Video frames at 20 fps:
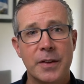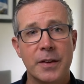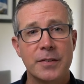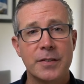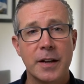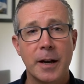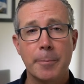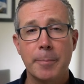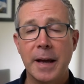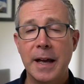to
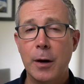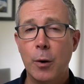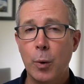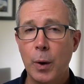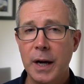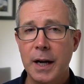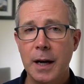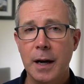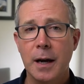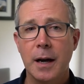set up a
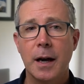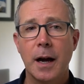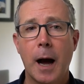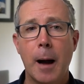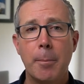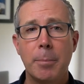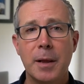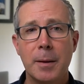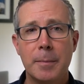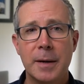quick
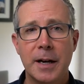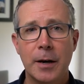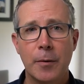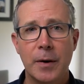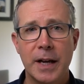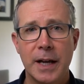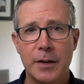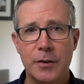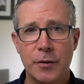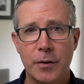
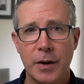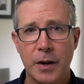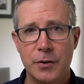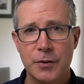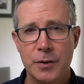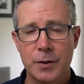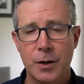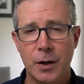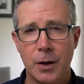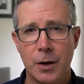complimentary
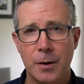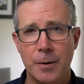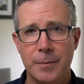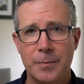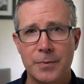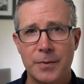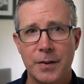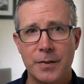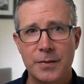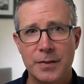introduction call
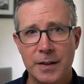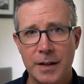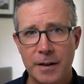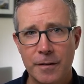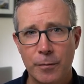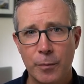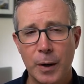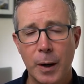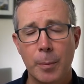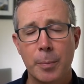to see
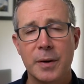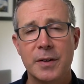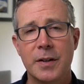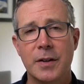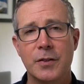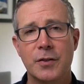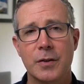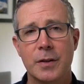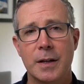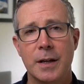if we are
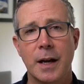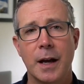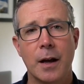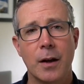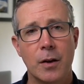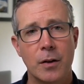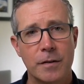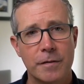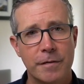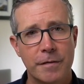potentially a
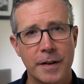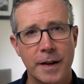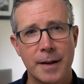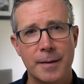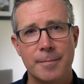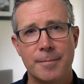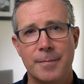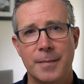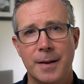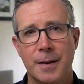good fit.
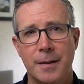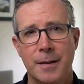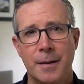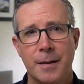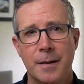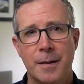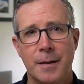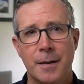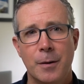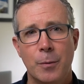
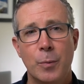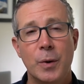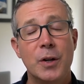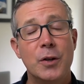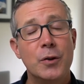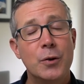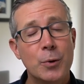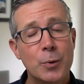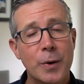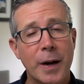We
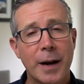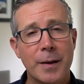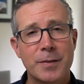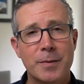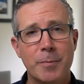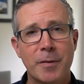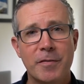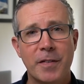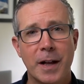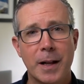do have
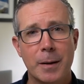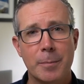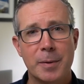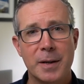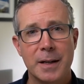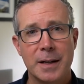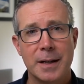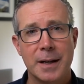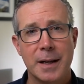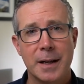some
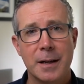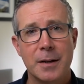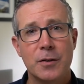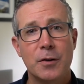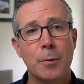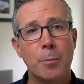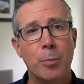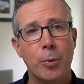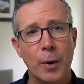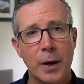availability
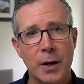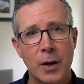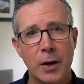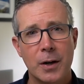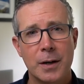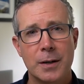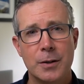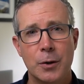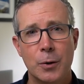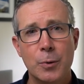to bring
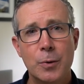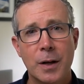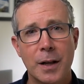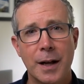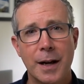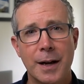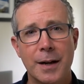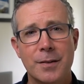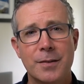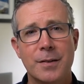on new
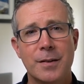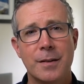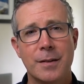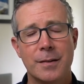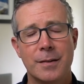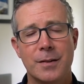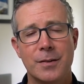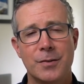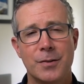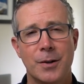clients
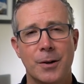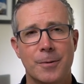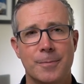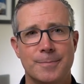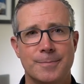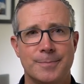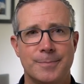this year.